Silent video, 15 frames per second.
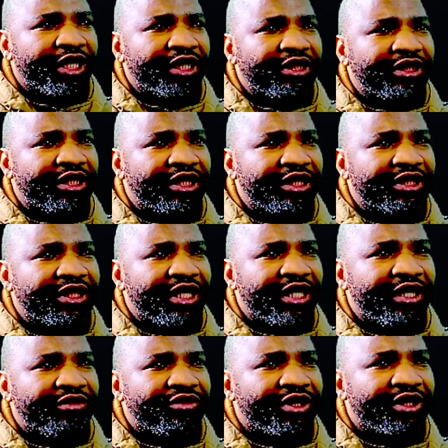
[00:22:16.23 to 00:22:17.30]
this
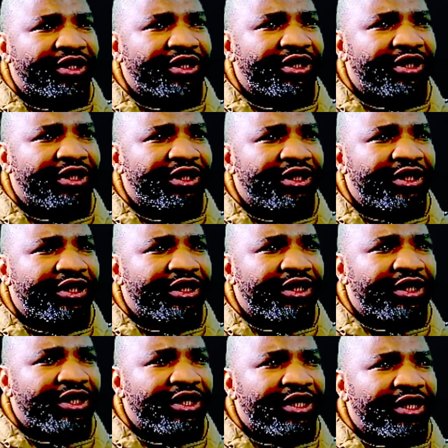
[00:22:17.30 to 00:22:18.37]
level,
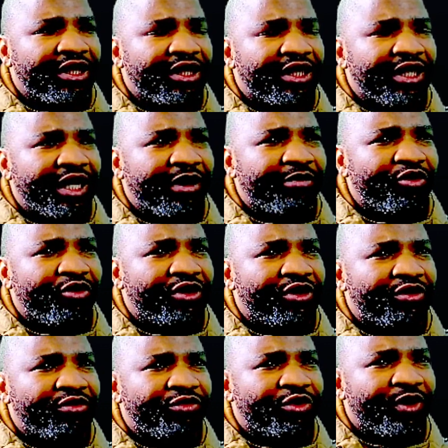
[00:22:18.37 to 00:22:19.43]
I'm looking
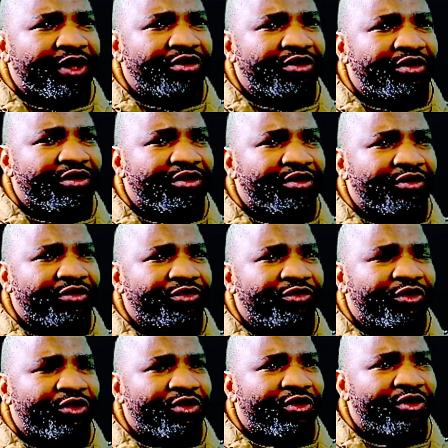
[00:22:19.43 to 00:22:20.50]
forward
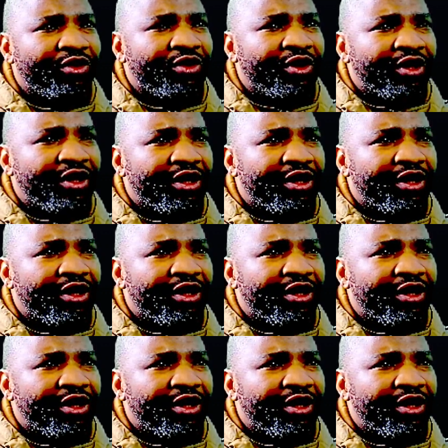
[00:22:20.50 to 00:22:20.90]
for the